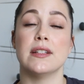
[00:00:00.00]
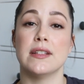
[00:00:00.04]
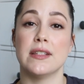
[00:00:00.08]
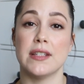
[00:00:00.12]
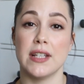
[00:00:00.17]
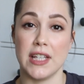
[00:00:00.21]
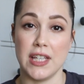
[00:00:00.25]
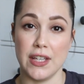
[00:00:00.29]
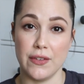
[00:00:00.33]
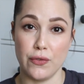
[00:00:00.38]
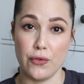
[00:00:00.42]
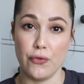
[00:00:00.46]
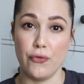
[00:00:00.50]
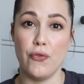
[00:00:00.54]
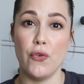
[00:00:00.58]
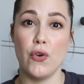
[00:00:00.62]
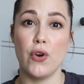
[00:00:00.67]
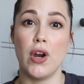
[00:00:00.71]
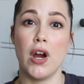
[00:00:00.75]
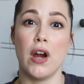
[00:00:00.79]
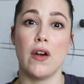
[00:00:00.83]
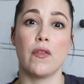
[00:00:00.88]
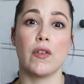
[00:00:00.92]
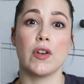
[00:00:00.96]
to give you full
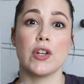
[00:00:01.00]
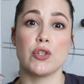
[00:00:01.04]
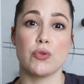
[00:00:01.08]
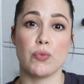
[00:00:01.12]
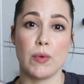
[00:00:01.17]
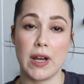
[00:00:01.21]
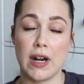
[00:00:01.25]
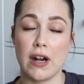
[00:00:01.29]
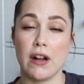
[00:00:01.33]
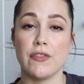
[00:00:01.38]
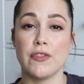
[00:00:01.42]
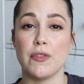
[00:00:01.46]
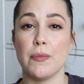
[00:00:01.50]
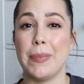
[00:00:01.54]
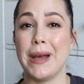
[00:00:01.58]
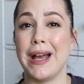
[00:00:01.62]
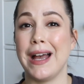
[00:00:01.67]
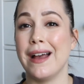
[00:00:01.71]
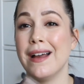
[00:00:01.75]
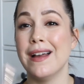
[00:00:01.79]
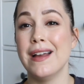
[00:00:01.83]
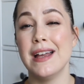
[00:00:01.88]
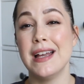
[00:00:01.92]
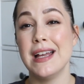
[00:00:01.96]
coverage right off the
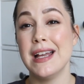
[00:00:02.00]
bat,